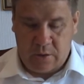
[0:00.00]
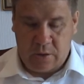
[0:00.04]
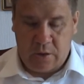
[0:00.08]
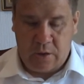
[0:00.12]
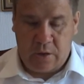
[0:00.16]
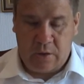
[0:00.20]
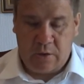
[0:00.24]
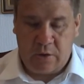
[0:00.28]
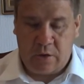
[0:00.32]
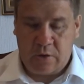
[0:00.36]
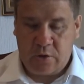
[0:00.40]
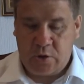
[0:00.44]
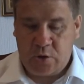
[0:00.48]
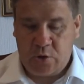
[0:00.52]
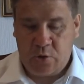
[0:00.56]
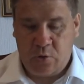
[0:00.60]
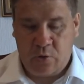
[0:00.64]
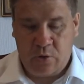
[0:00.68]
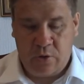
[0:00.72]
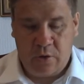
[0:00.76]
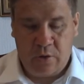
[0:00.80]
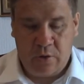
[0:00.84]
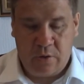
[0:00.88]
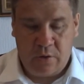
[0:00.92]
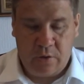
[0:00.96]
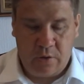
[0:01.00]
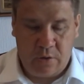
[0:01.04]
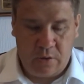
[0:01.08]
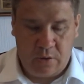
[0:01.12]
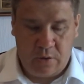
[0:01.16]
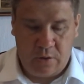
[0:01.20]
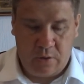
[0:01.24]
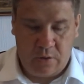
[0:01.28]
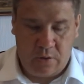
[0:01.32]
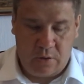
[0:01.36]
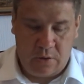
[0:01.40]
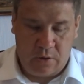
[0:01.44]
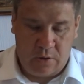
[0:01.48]
I'll, show you.
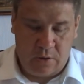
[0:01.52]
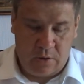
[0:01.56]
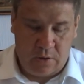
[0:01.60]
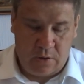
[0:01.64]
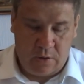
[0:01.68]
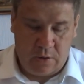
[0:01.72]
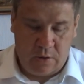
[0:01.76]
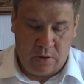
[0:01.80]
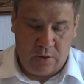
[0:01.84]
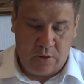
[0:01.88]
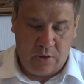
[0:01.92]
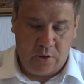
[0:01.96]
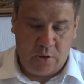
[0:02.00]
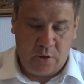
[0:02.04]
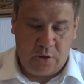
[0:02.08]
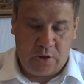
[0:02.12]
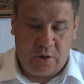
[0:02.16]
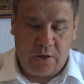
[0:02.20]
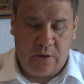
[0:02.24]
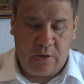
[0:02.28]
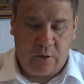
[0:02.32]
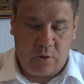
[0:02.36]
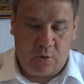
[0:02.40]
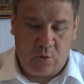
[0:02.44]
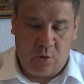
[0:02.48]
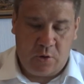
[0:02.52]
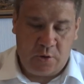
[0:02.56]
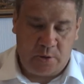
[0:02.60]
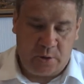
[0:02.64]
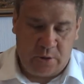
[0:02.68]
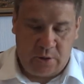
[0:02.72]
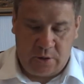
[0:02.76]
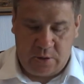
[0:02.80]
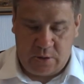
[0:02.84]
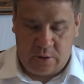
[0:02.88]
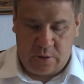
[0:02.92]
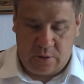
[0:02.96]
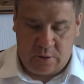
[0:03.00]
See the
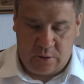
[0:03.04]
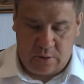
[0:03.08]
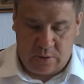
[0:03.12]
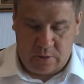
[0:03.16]
crosses?